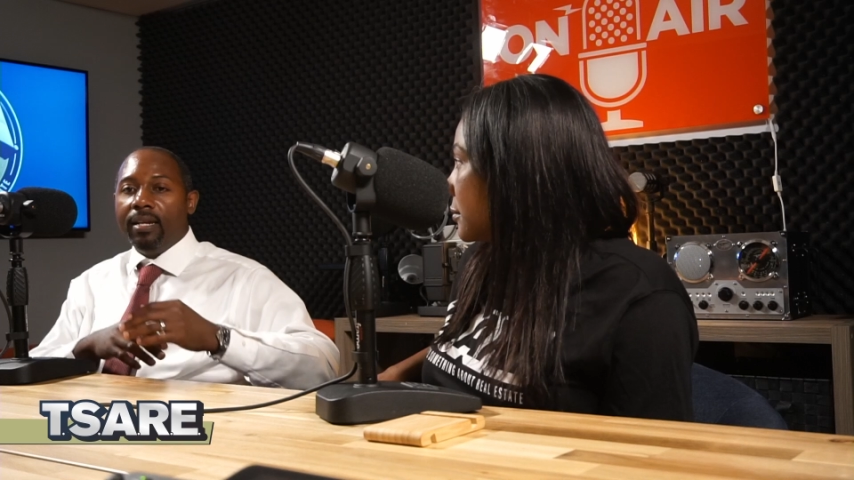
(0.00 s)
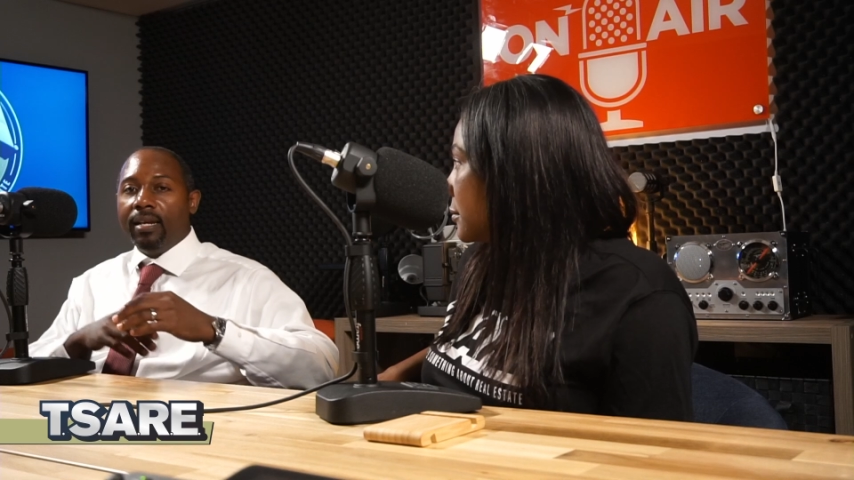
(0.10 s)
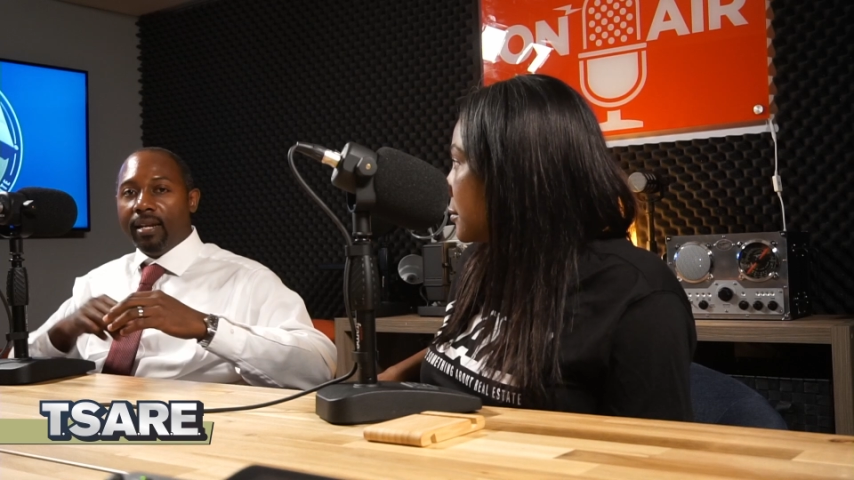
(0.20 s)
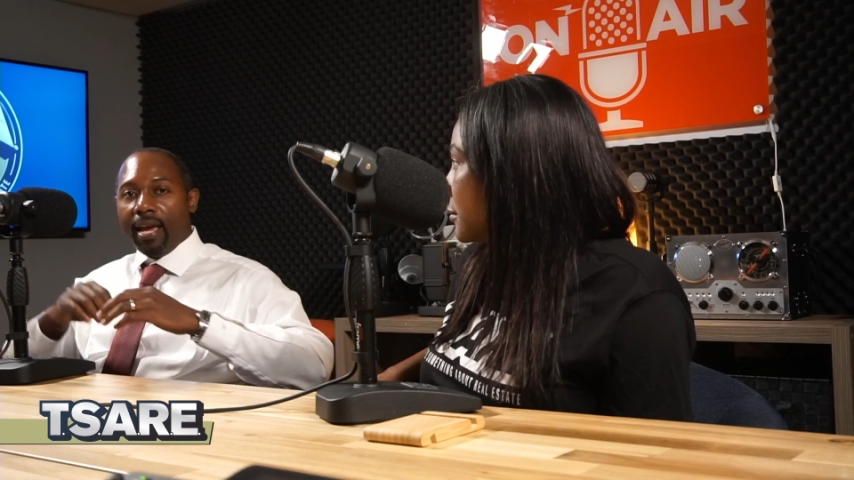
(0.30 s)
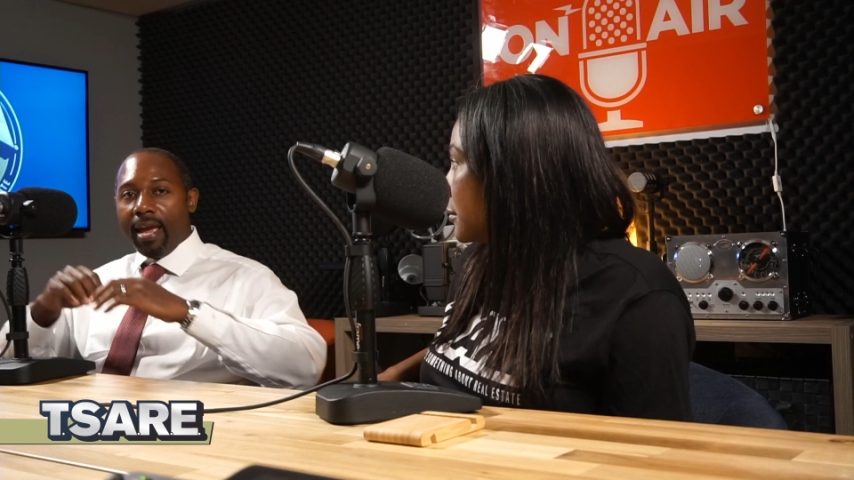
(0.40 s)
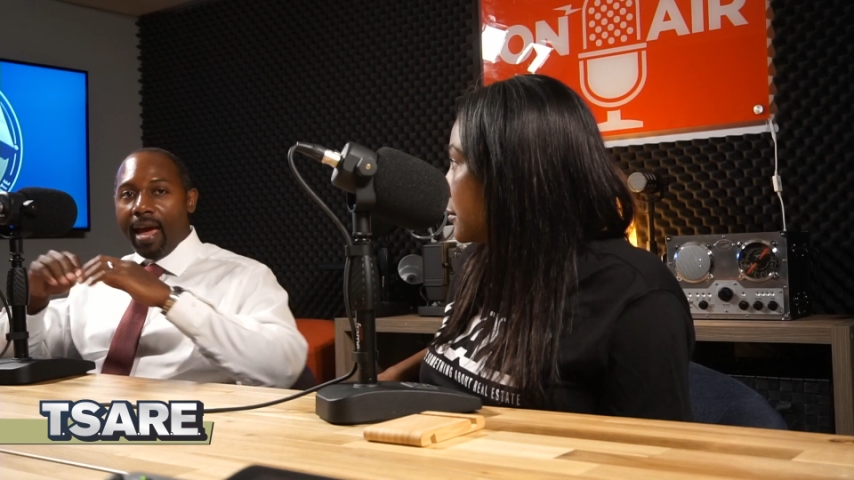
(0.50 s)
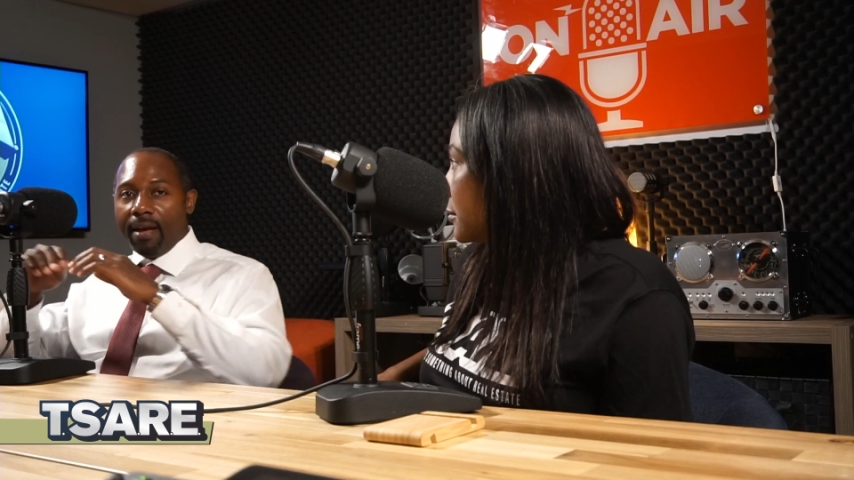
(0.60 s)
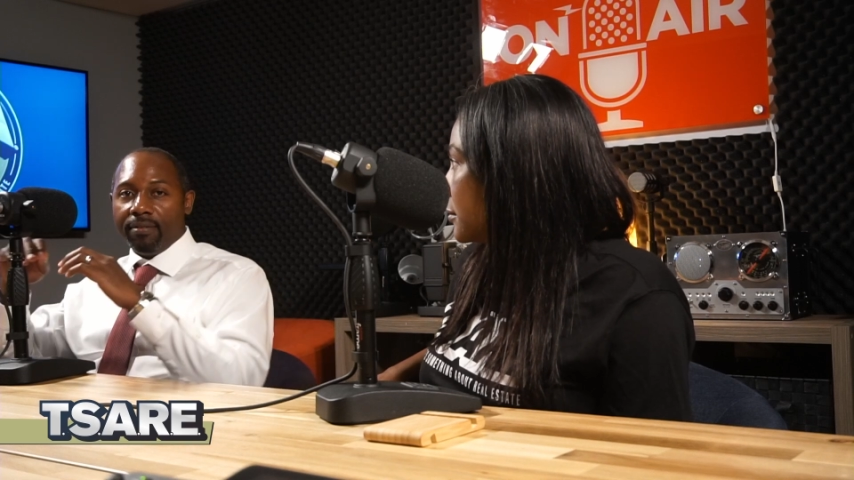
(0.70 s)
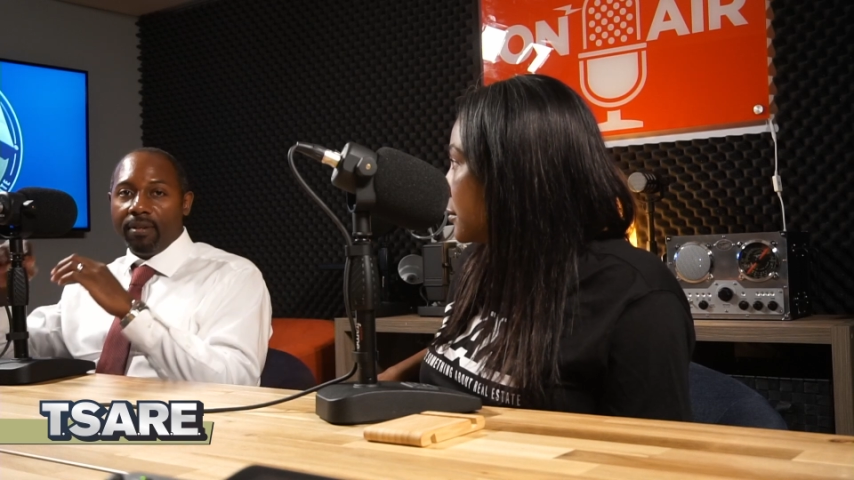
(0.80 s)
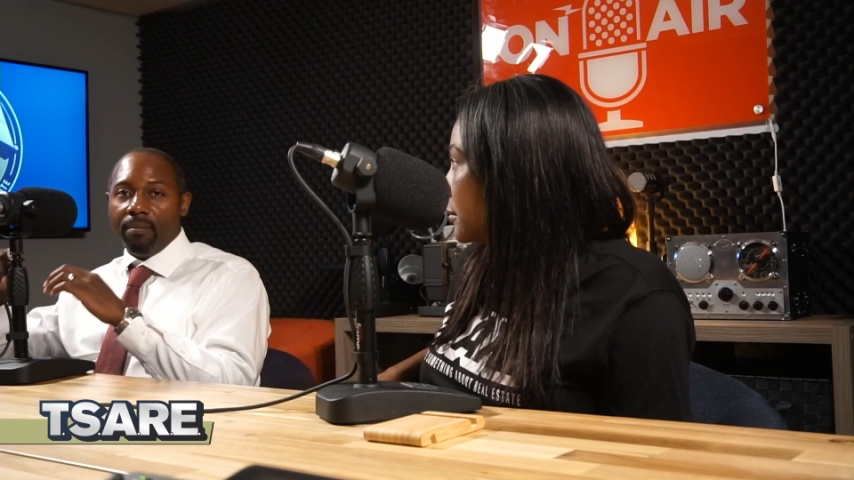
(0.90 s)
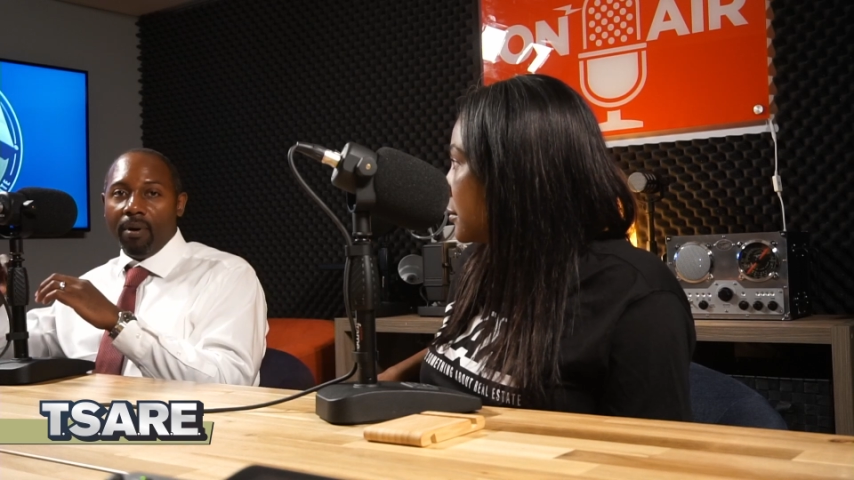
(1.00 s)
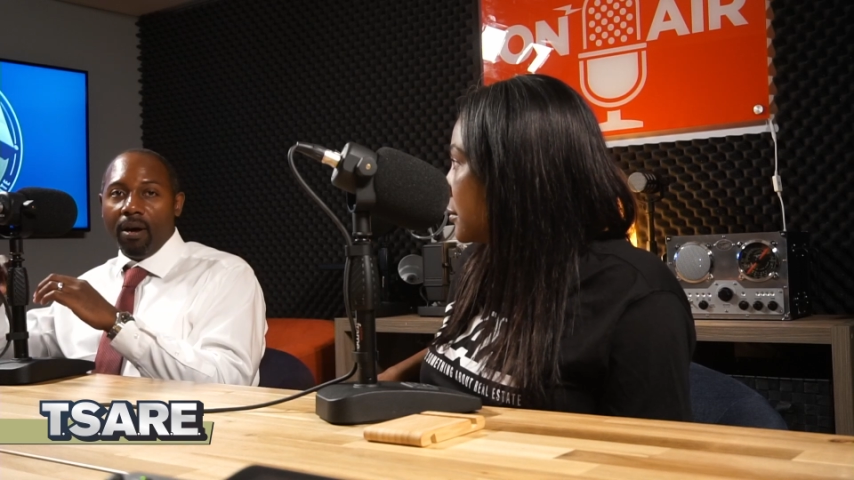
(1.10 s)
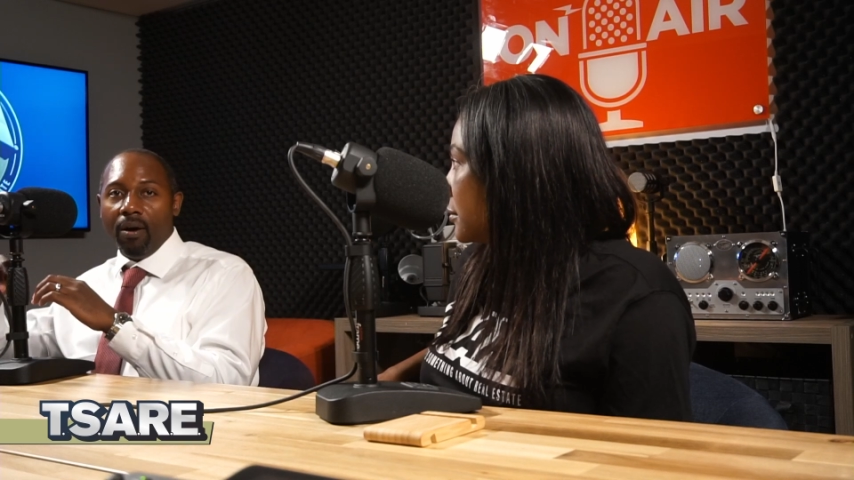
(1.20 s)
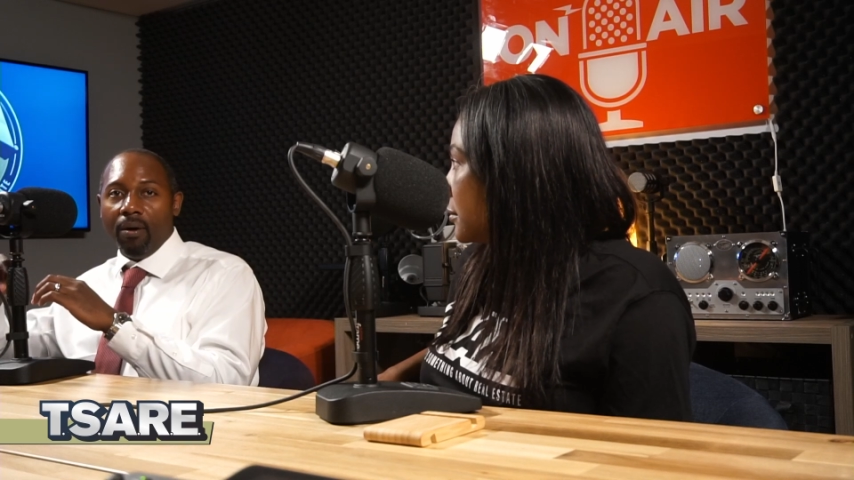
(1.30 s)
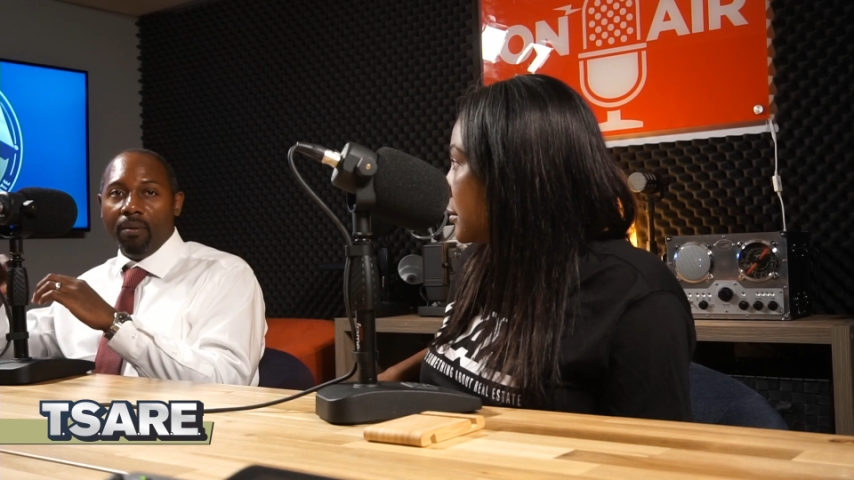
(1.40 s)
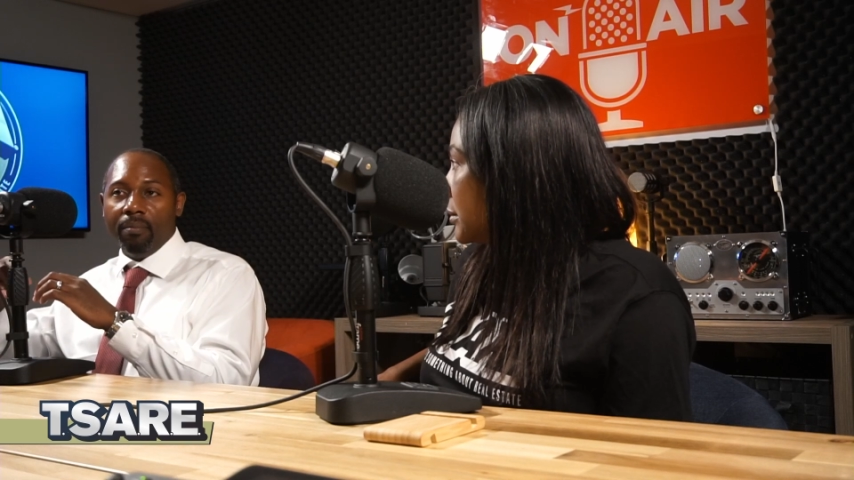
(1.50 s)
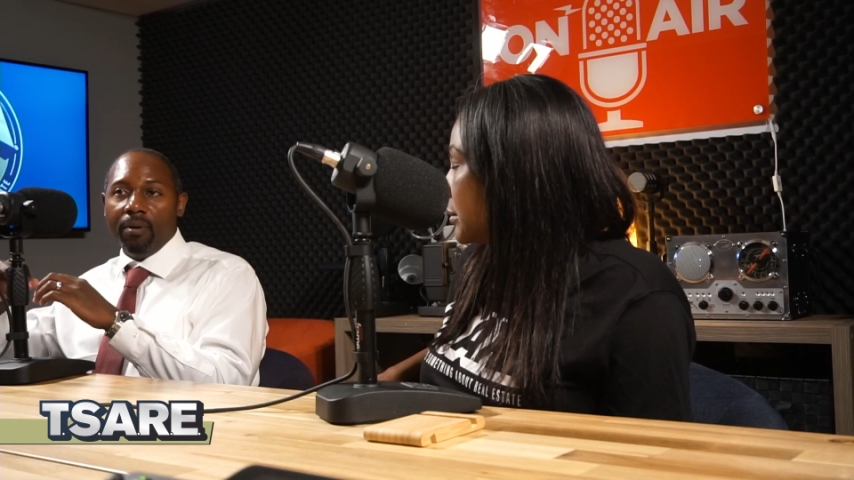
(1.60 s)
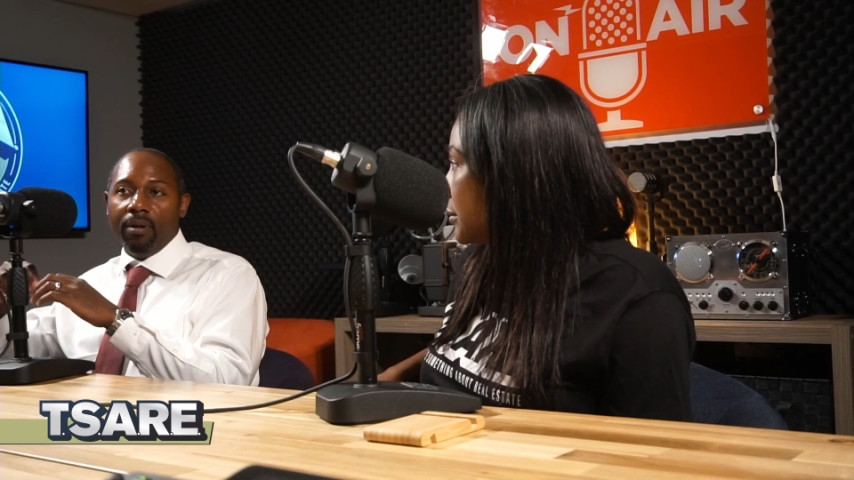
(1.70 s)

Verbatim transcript: then they have some um